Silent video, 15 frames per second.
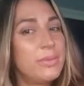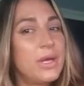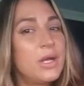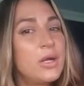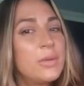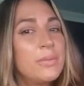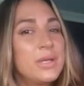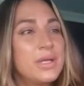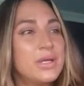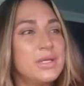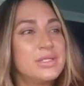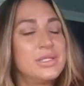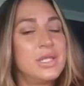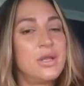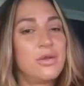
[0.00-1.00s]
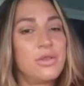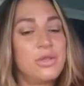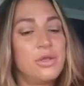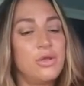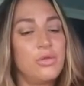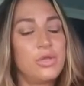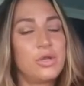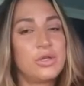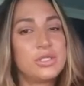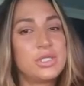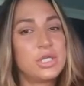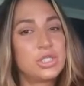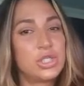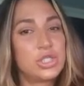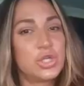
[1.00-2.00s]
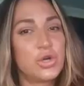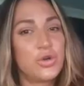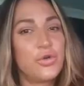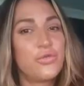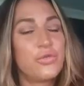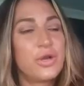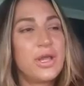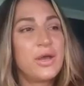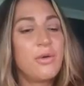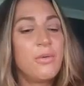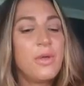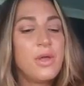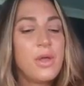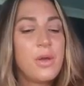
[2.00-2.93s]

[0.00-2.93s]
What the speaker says: better because there's such a turnover now.